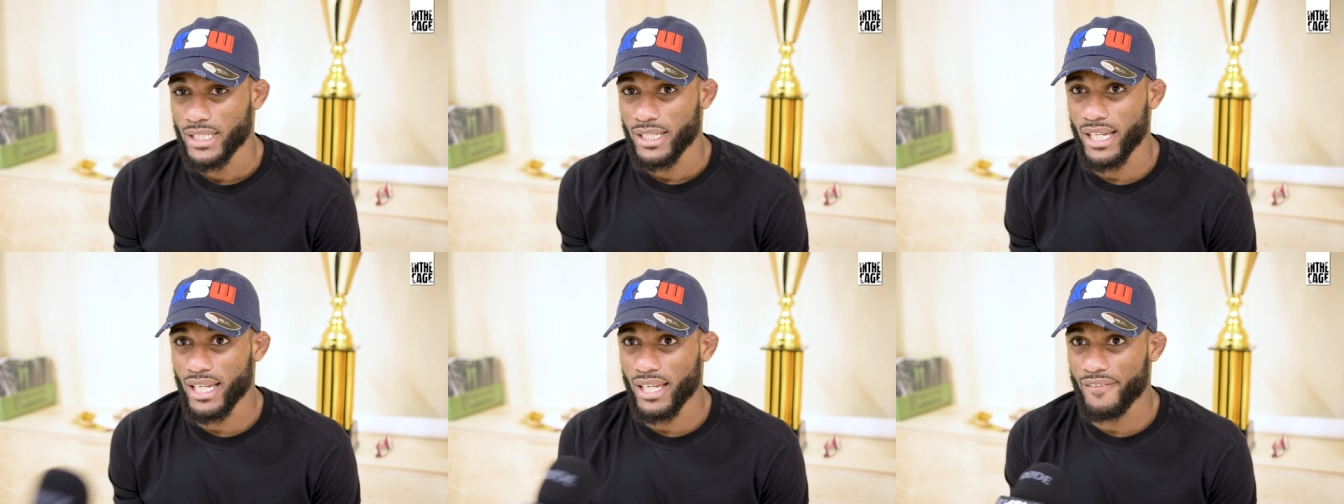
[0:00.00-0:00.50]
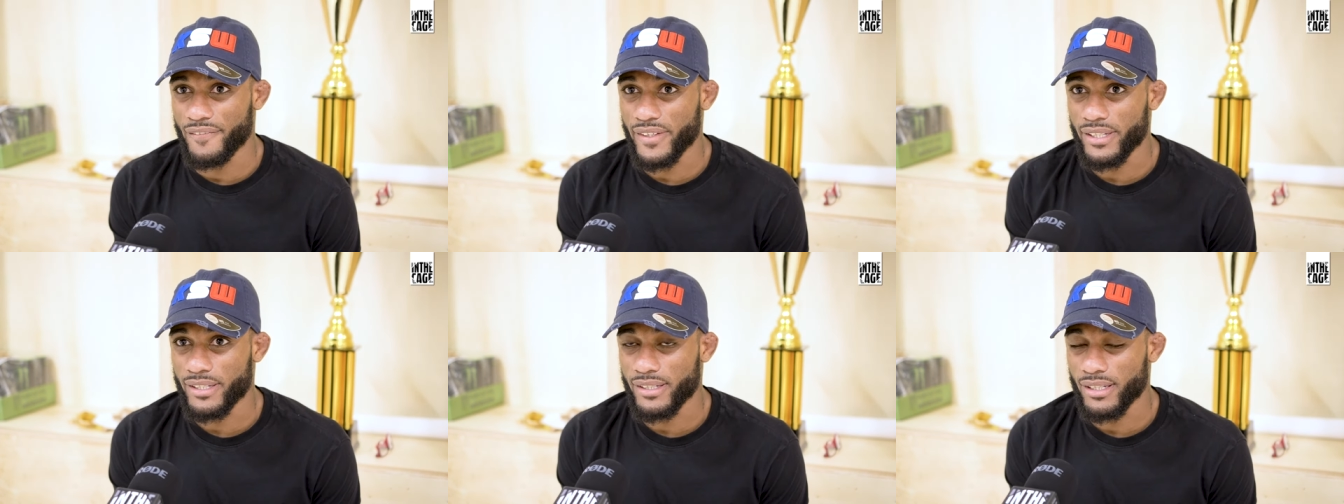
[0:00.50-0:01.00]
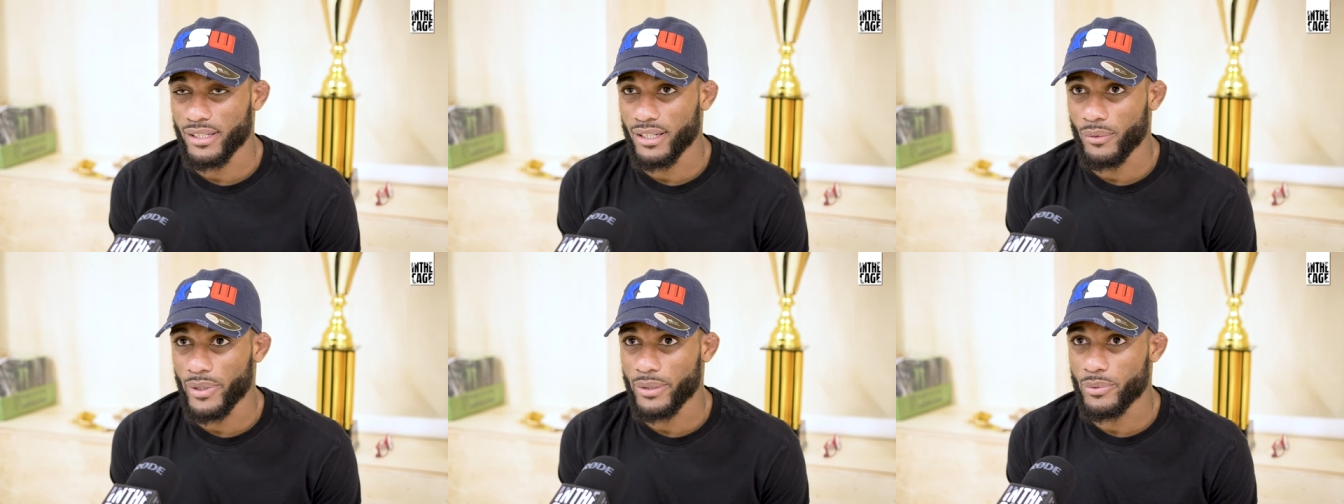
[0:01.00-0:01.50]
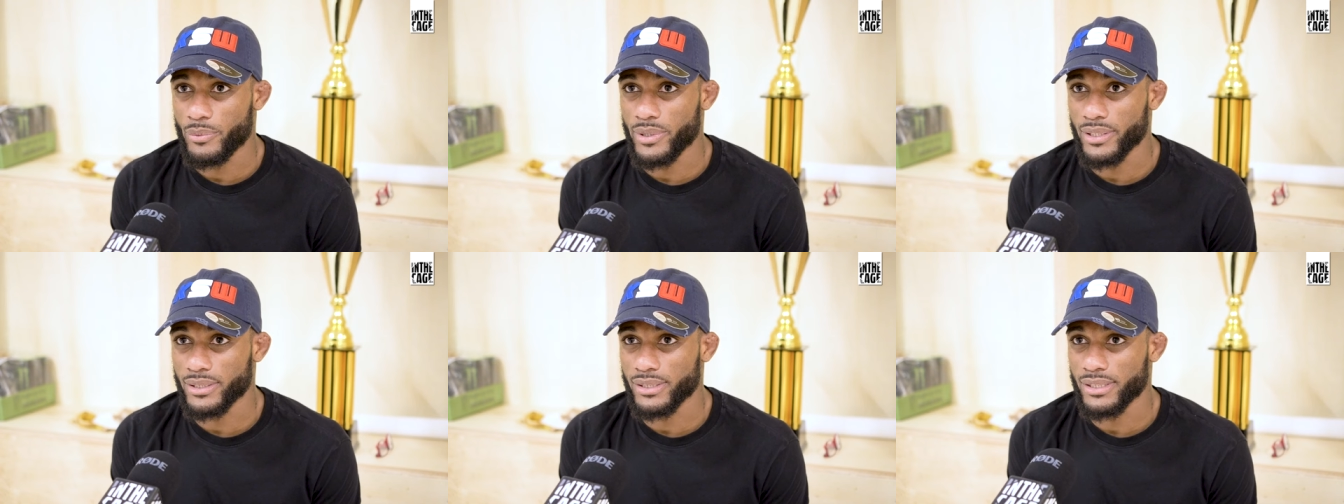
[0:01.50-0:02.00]
Uh, I think uh, when we
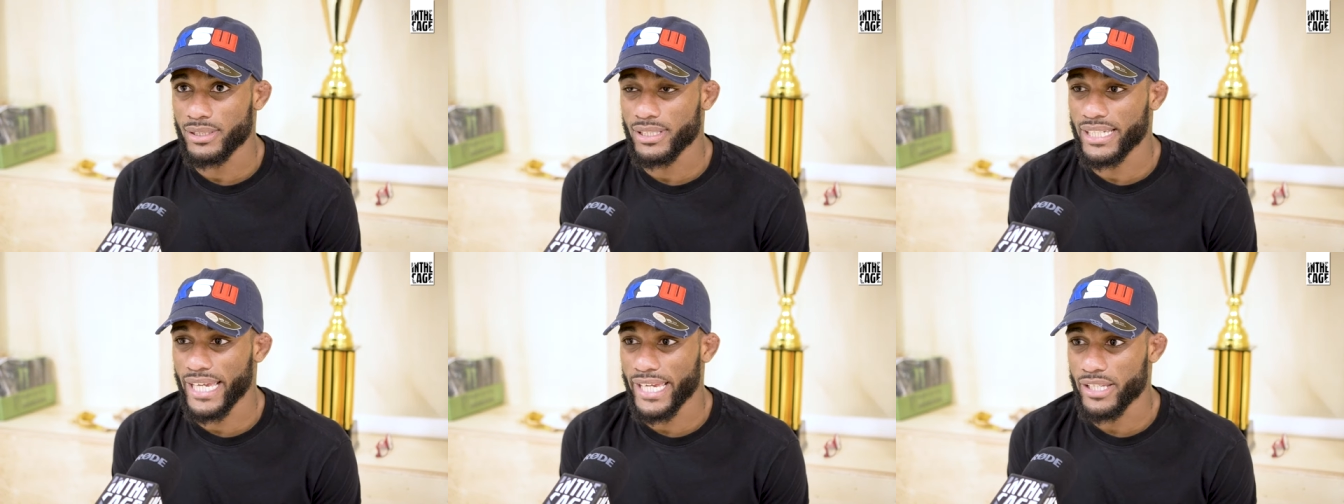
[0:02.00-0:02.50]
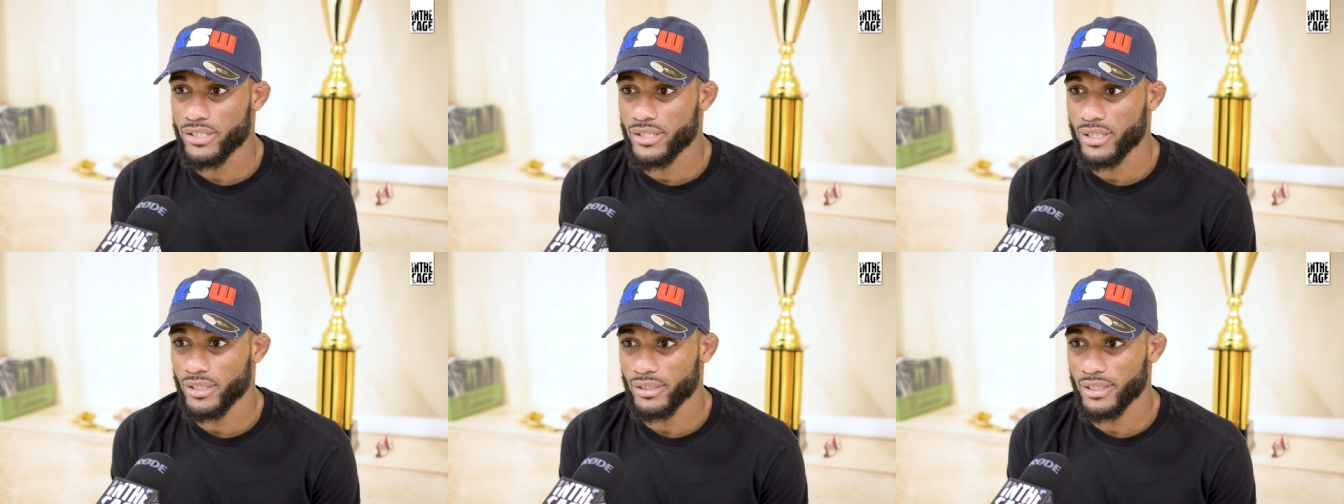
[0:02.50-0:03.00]
was in the cage, mm-hmm.